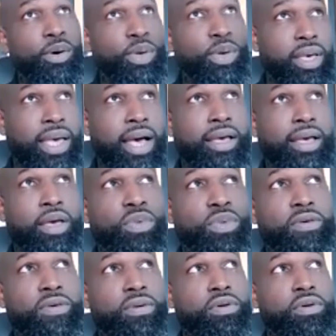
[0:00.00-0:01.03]
okay, how can
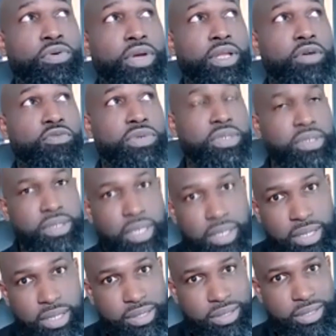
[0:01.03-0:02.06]
we create a
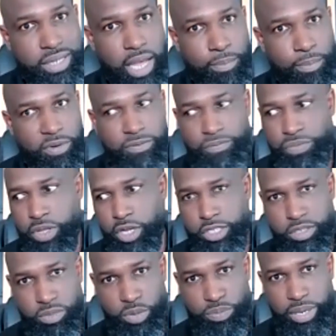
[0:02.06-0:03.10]
resilient type of
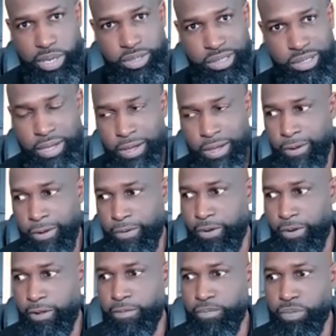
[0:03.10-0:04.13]
customer base,
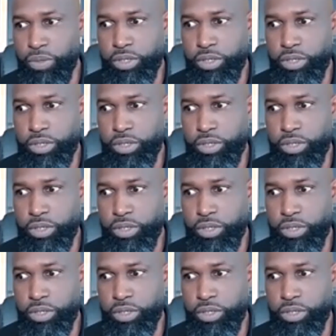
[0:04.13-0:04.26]
right?